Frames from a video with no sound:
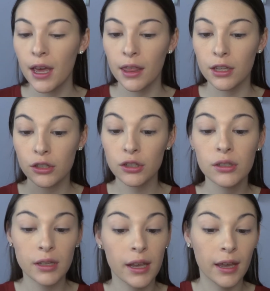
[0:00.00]
This
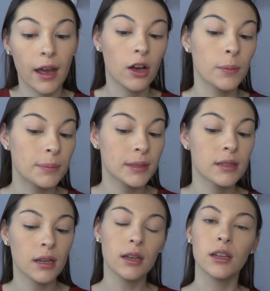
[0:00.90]
just like
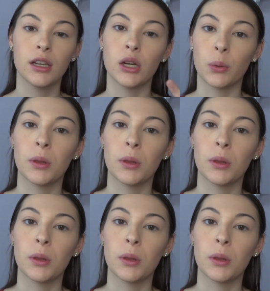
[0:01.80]
helps, you know,